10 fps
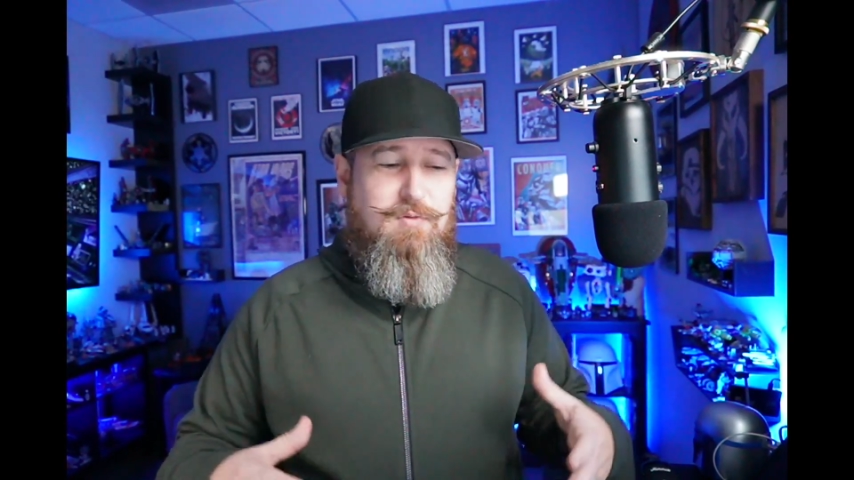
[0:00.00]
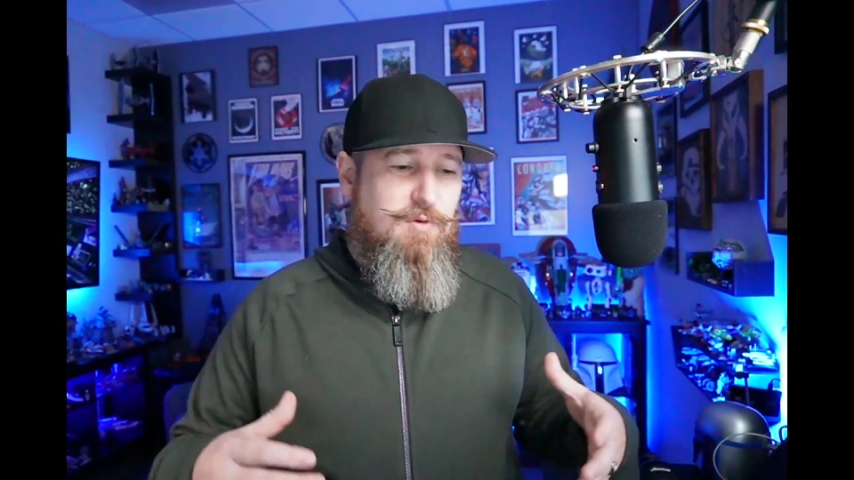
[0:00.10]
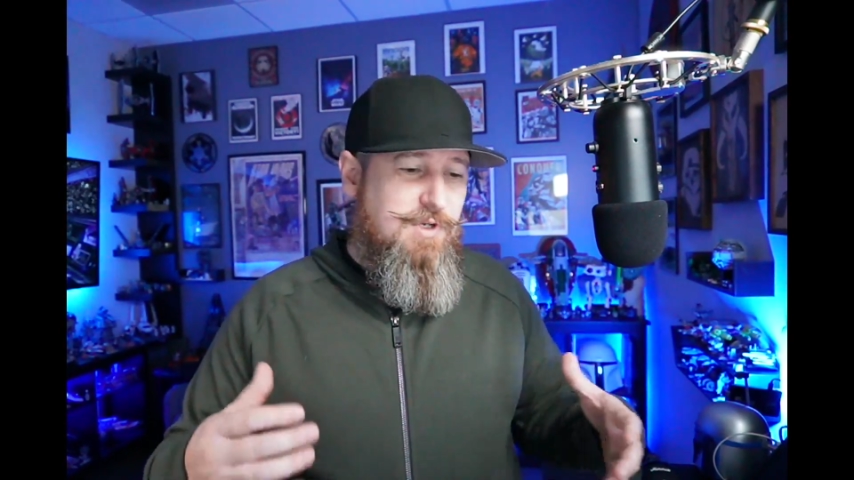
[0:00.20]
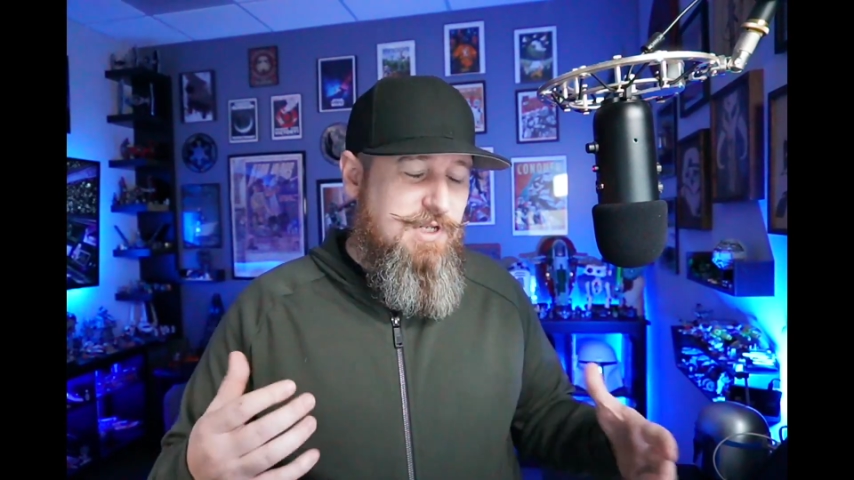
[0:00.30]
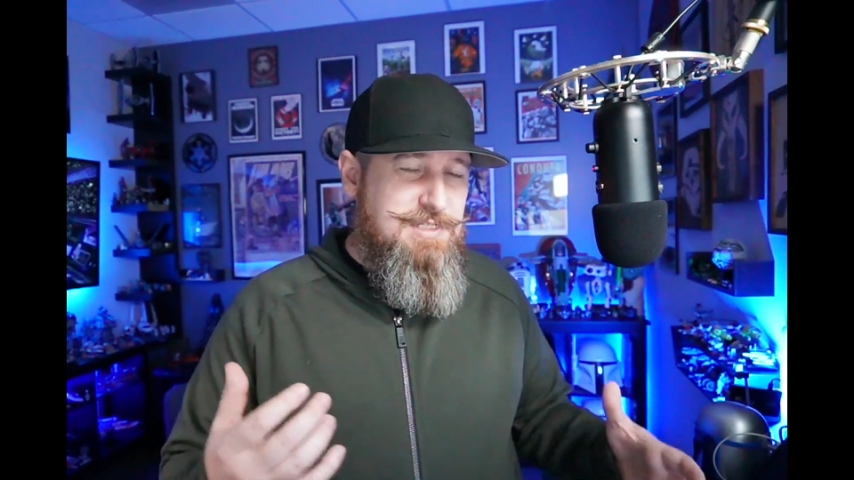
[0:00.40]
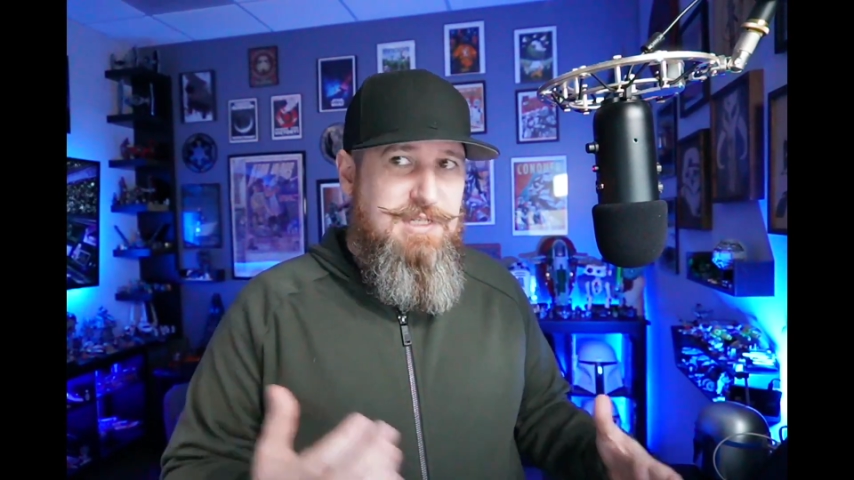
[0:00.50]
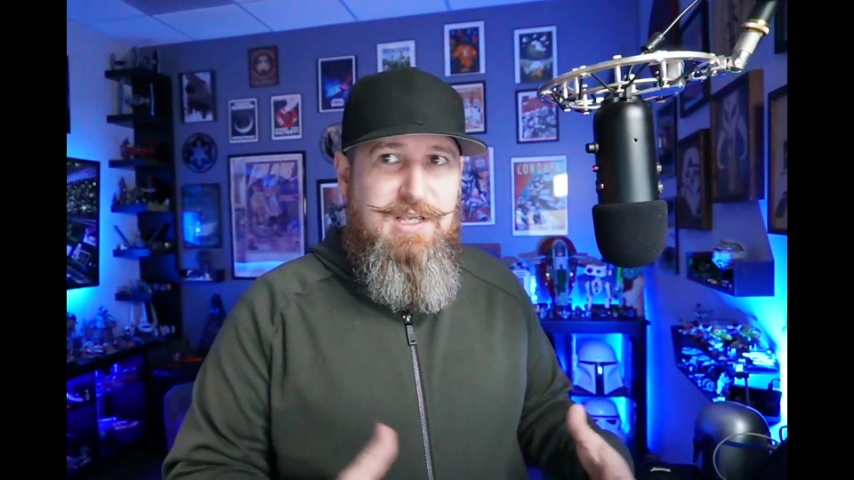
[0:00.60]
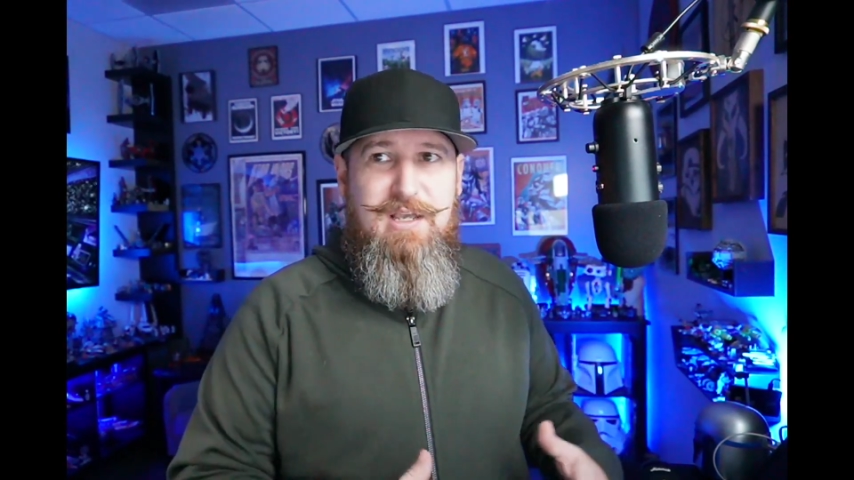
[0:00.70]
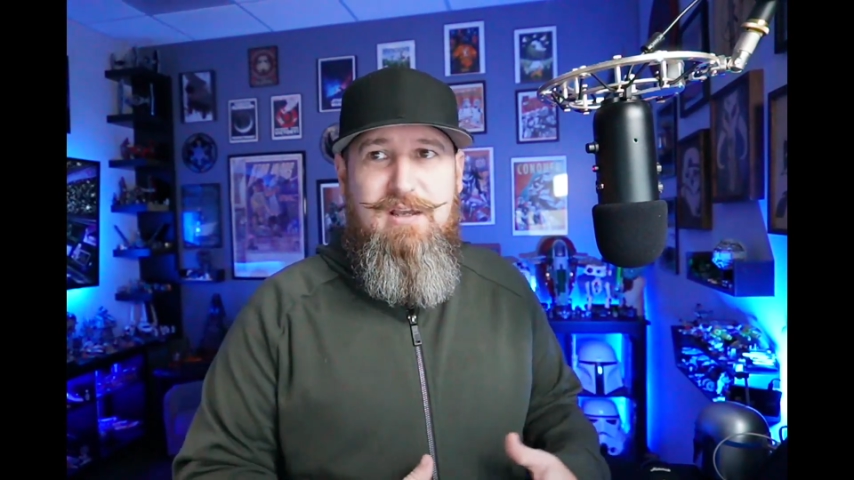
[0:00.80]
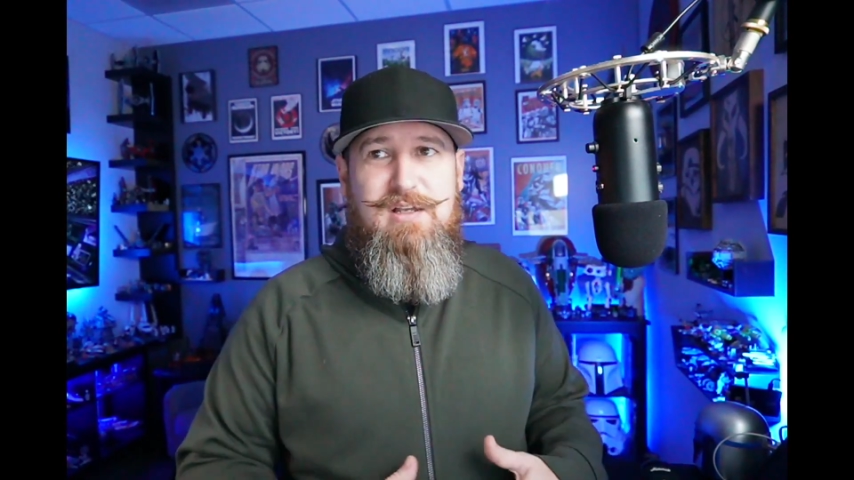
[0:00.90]
organizing
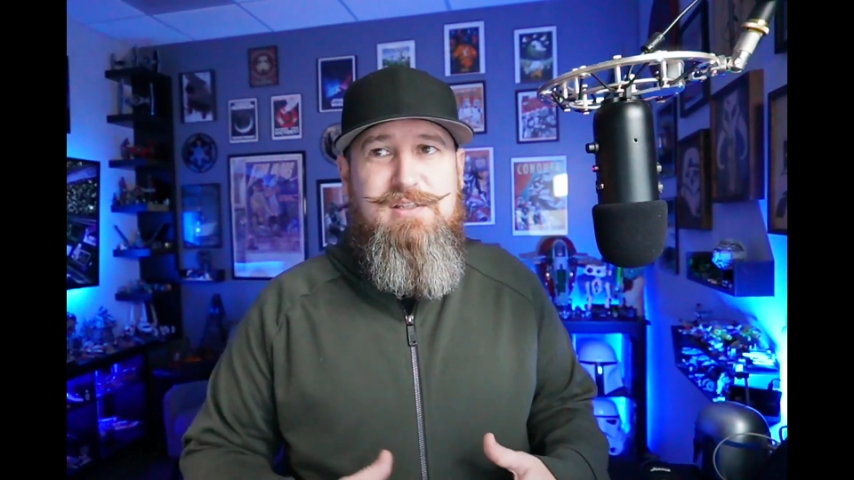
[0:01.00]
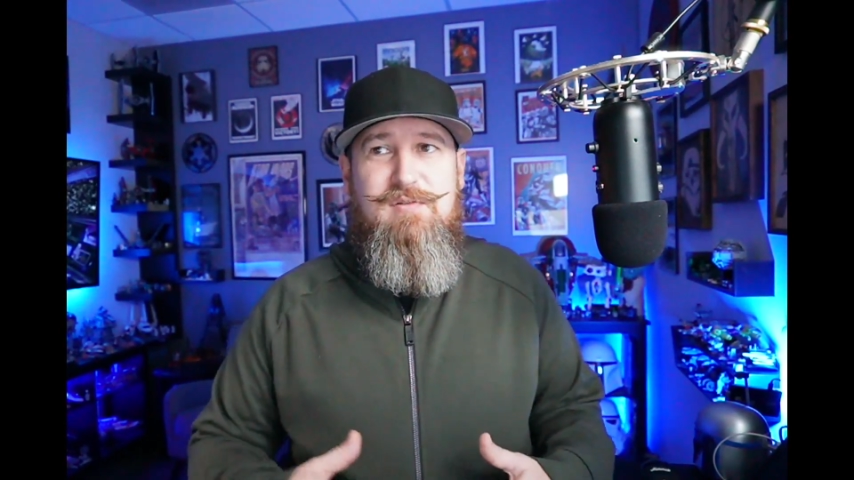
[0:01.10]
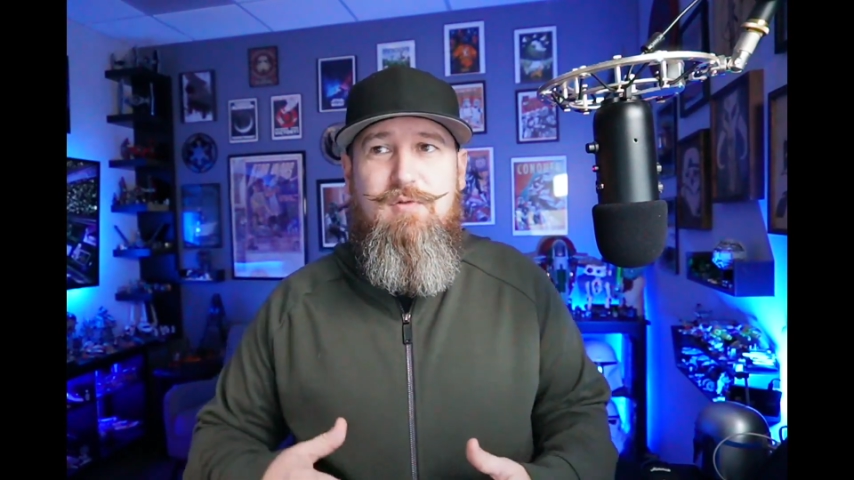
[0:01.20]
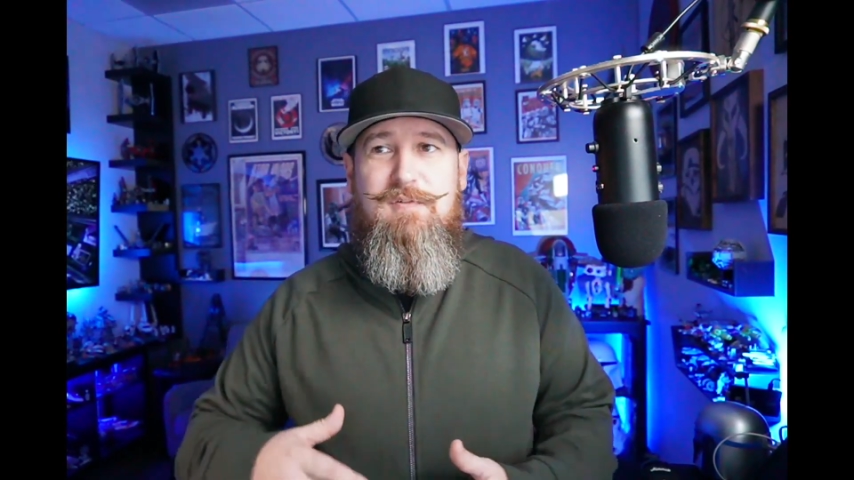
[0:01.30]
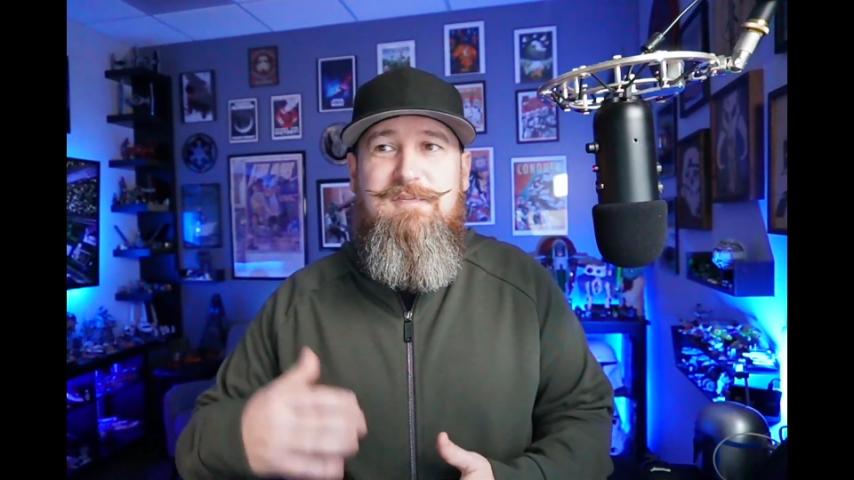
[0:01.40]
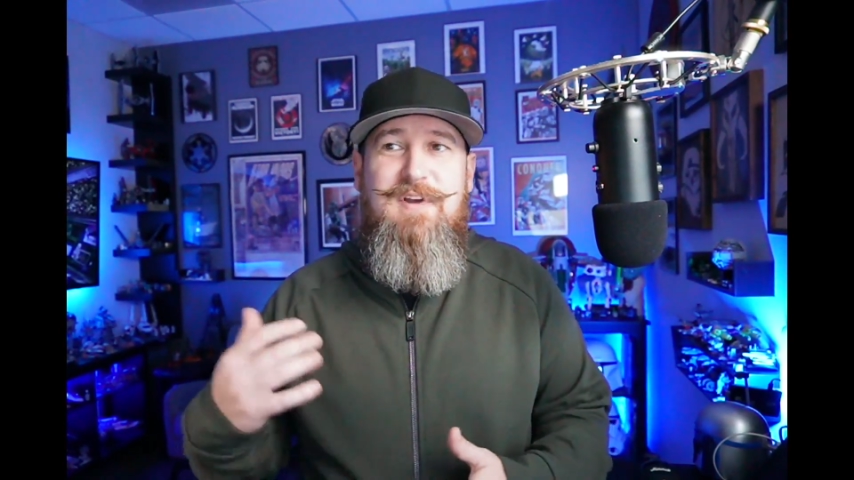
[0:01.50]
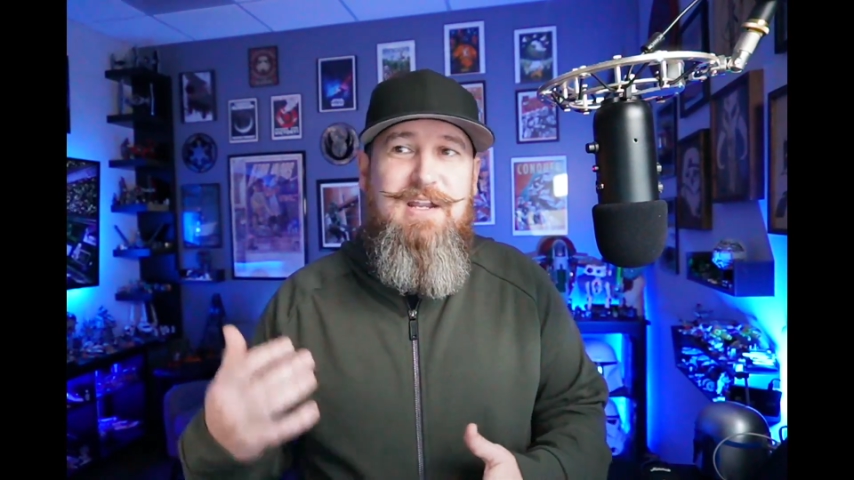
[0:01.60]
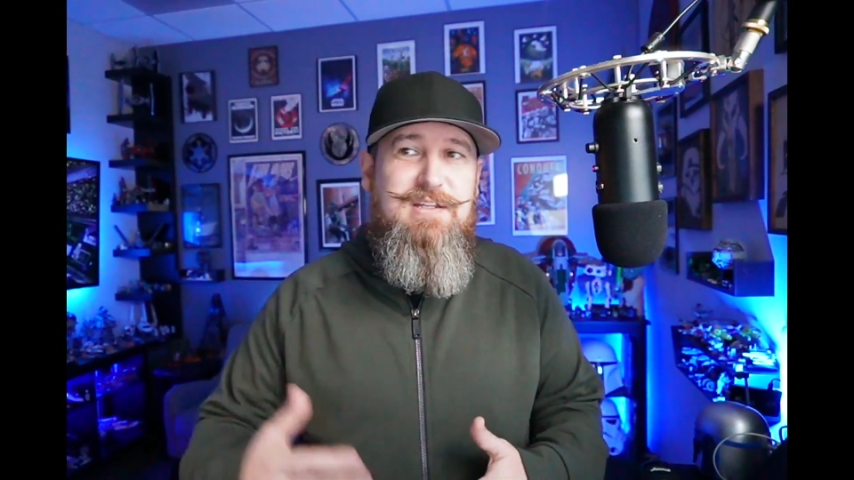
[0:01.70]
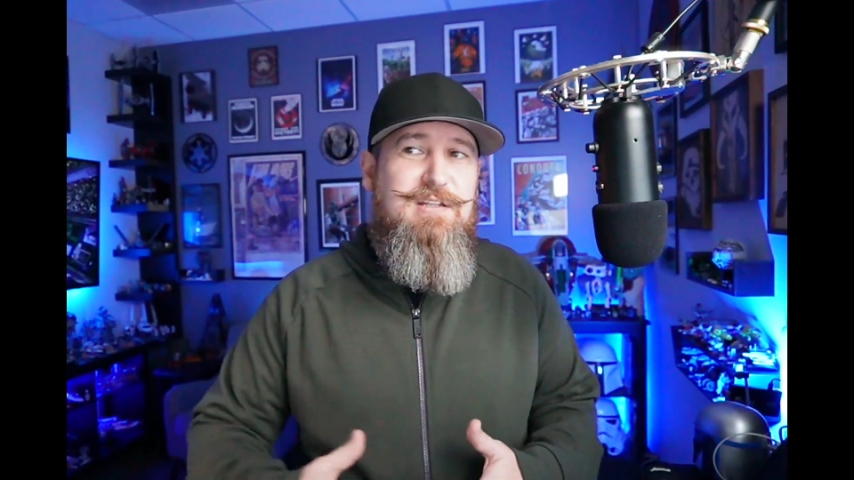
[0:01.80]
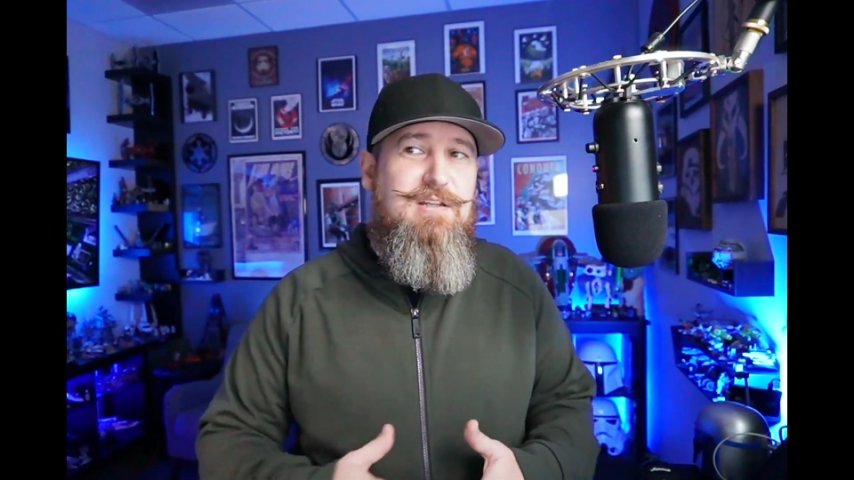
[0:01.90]
chaos, or
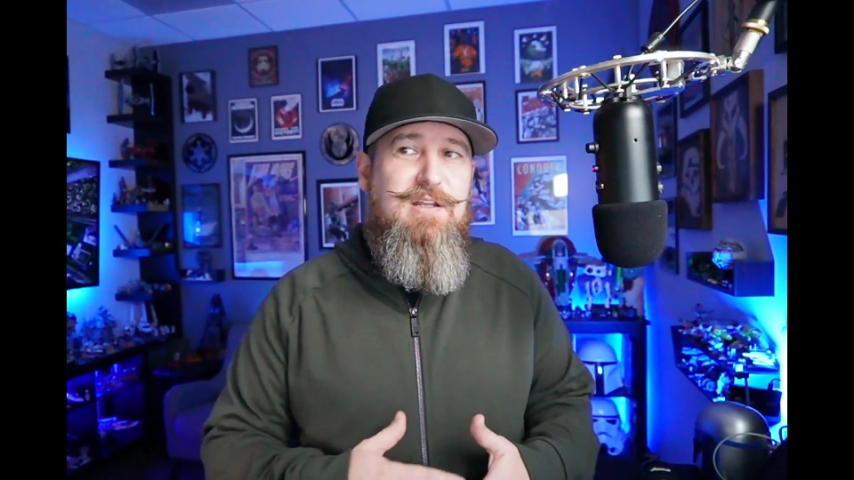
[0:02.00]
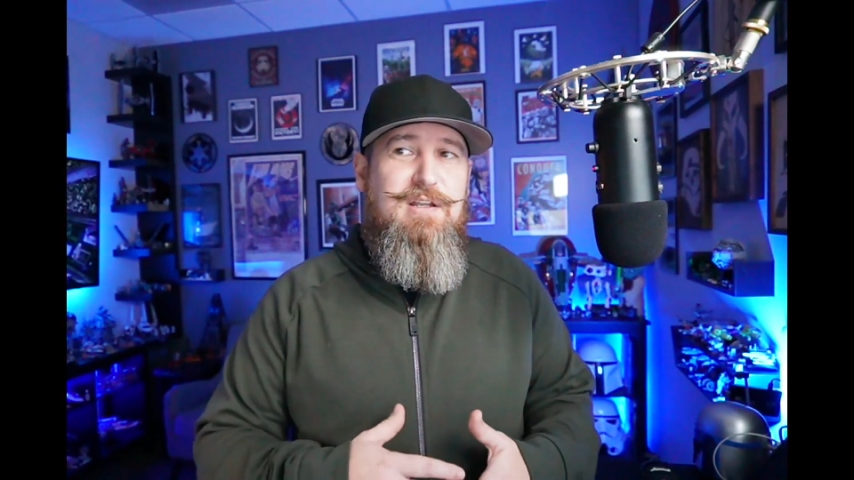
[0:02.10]
finding,